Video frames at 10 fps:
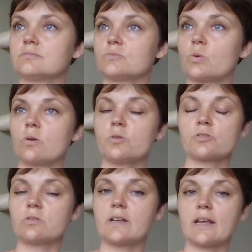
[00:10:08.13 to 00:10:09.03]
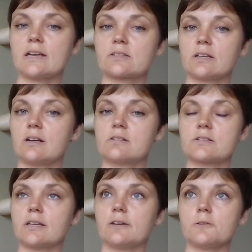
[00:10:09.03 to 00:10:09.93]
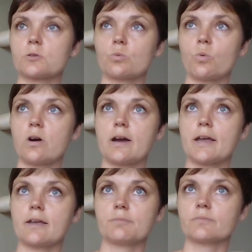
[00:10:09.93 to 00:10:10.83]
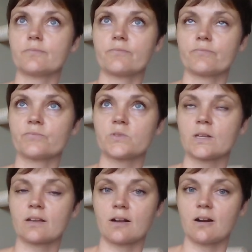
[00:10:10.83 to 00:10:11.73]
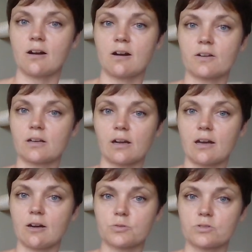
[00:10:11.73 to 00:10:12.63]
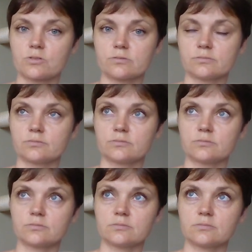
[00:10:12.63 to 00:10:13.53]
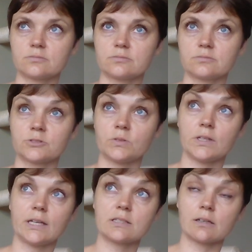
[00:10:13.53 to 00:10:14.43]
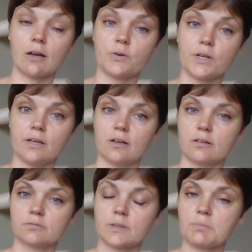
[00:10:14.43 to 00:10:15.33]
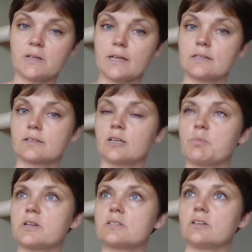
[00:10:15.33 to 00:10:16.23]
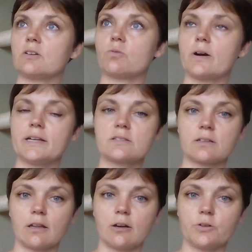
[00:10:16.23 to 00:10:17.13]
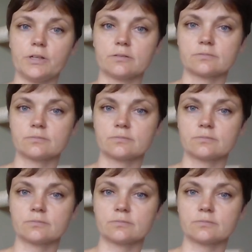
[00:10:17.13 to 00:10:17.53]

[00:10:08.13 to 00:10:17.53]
We're also not asking ourselves, why are the clouds, today it's cloudy here. I'm not asking myself why it's cloudy